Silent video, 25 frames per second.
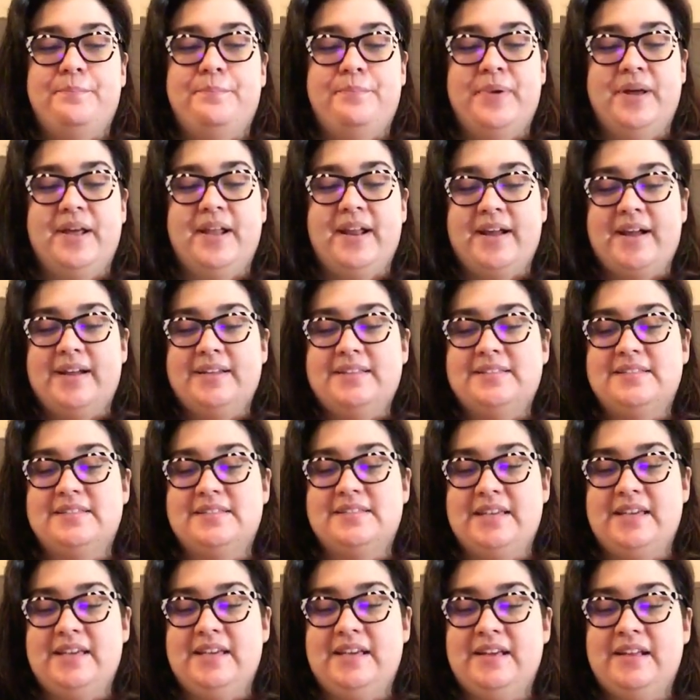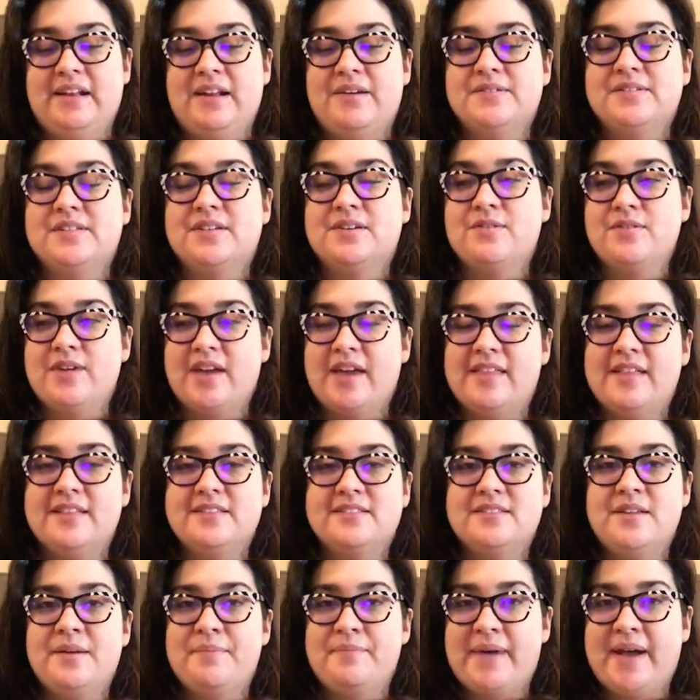But I got to see, and I was like, okay,
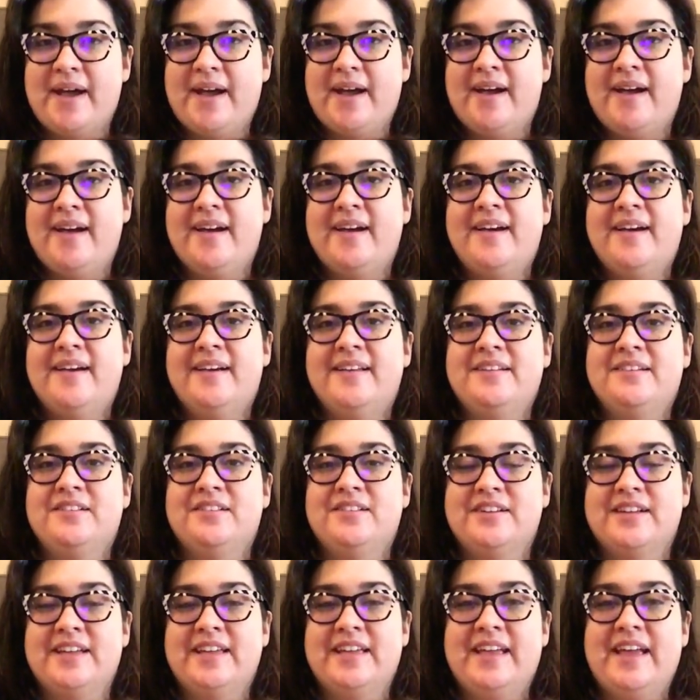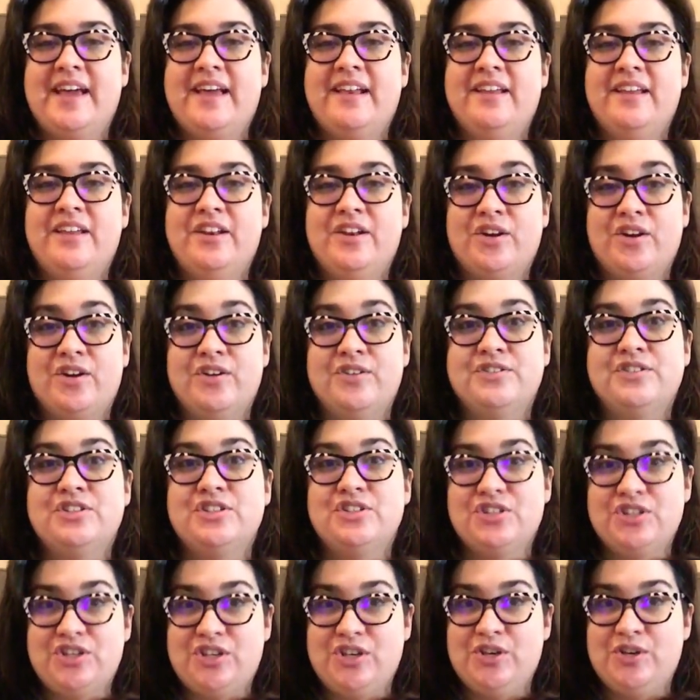that's not bad. And looking at it, and hers
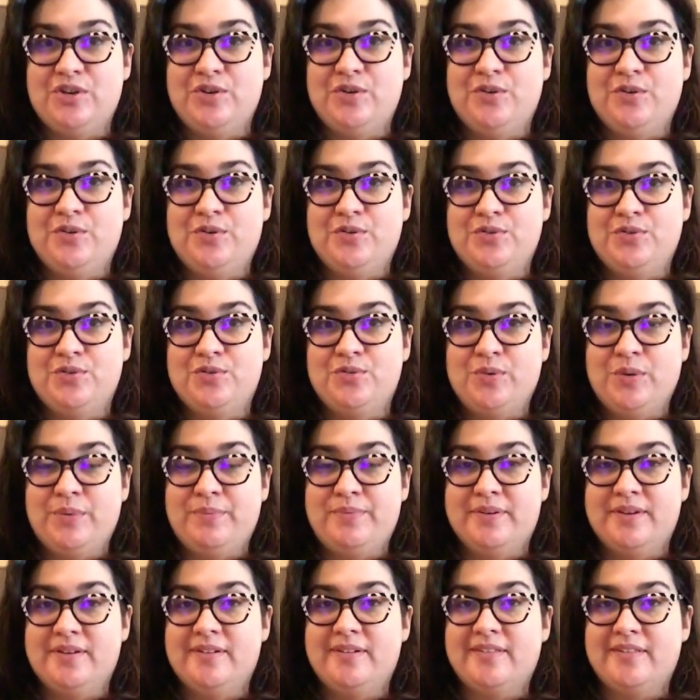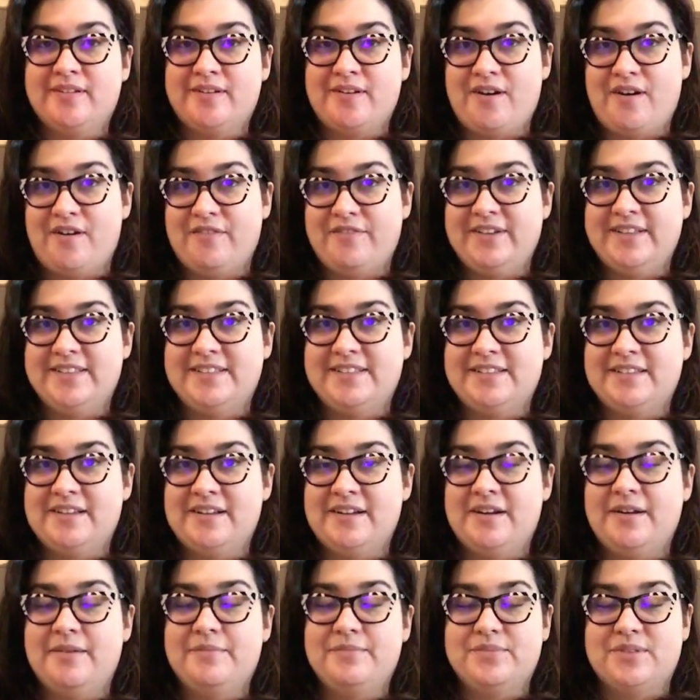is huge. We put it on the
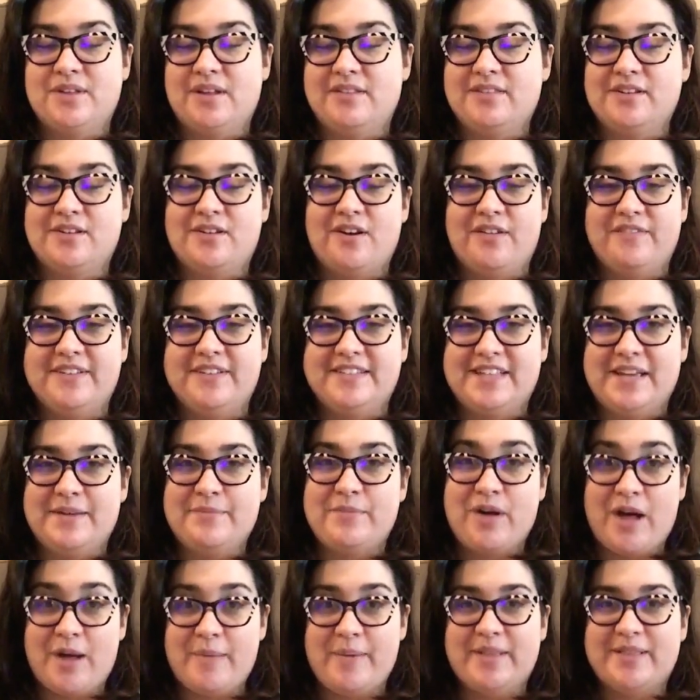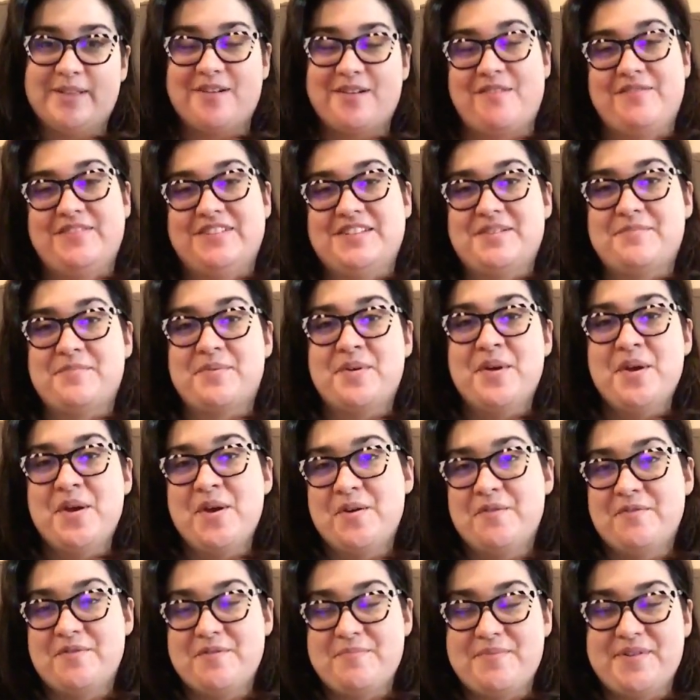not the coffee table. I'm at the coffee table.
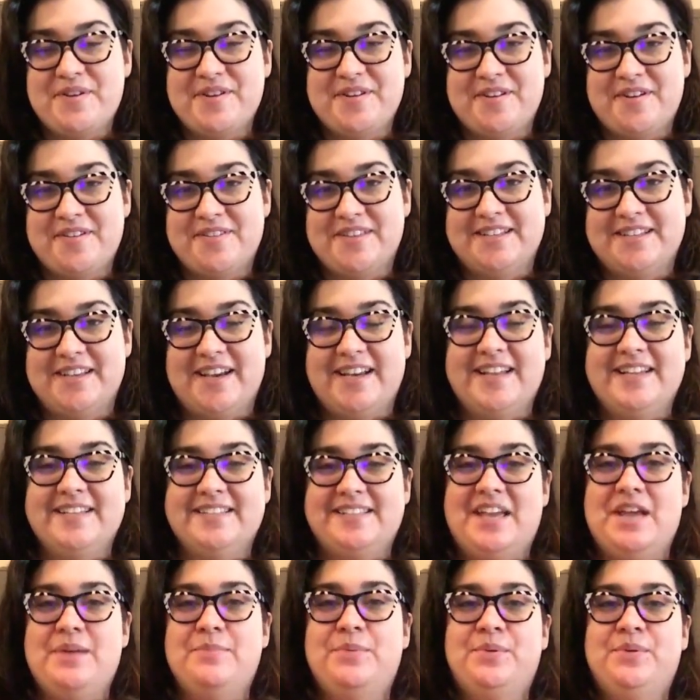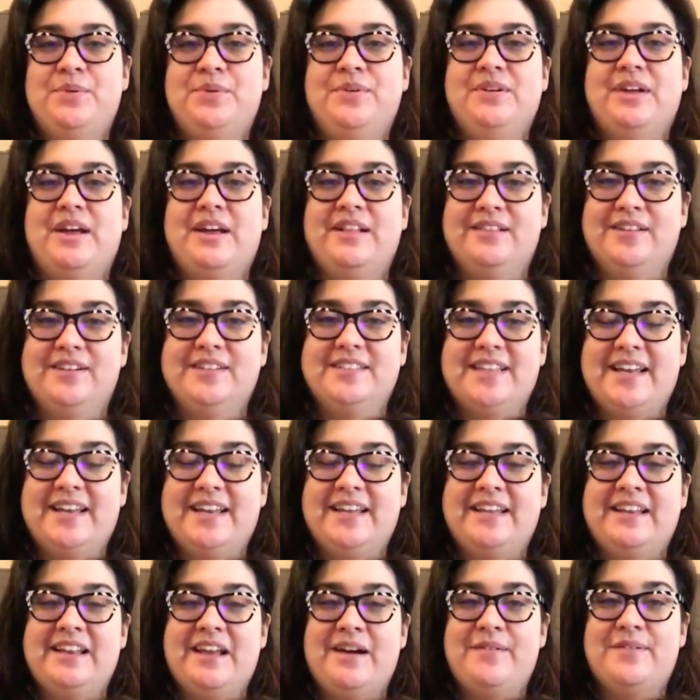We put it on the dining table, and I looked at
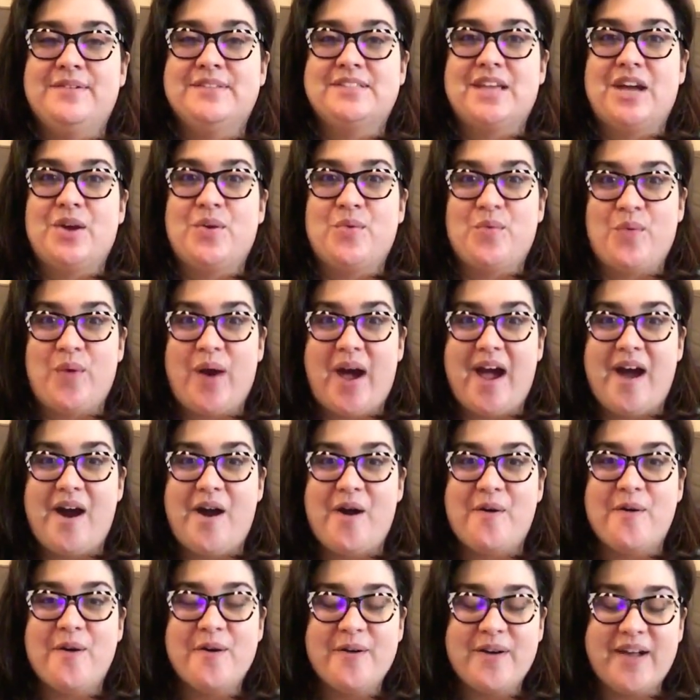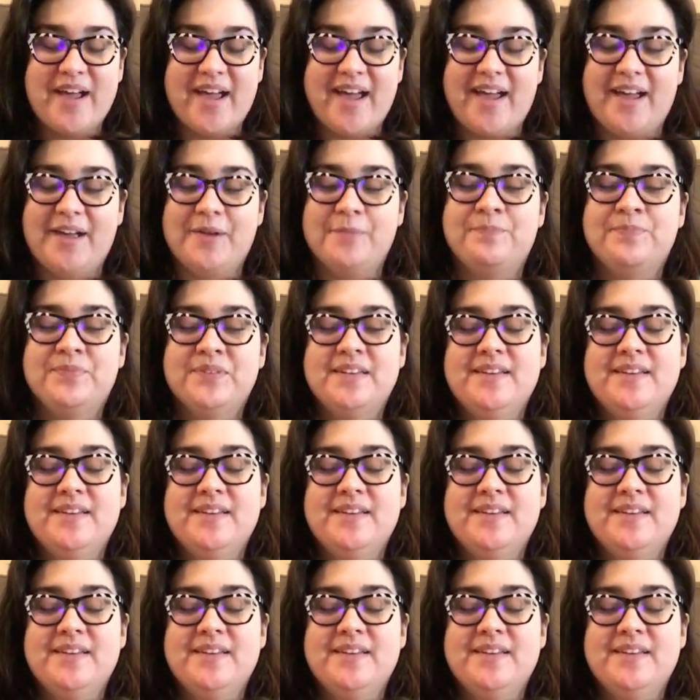it, and I was like, wow, okay.